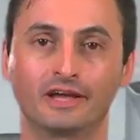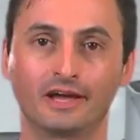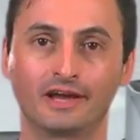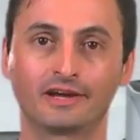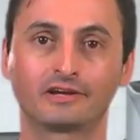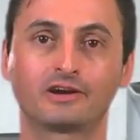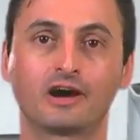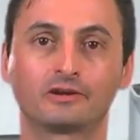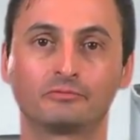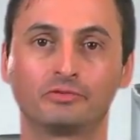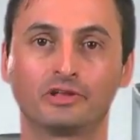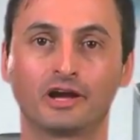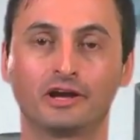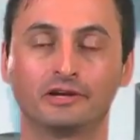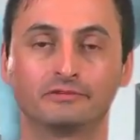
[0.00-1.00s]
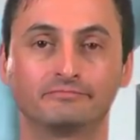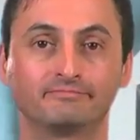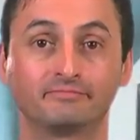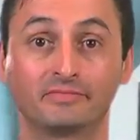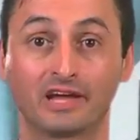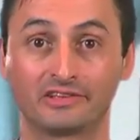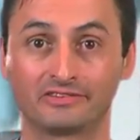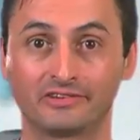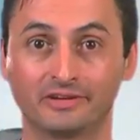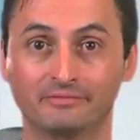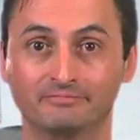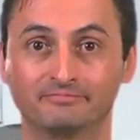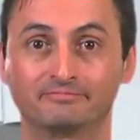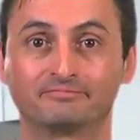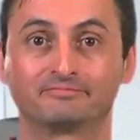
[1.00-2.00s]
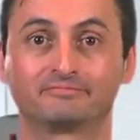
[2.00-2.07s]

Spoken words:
and a cotton plier. That's it.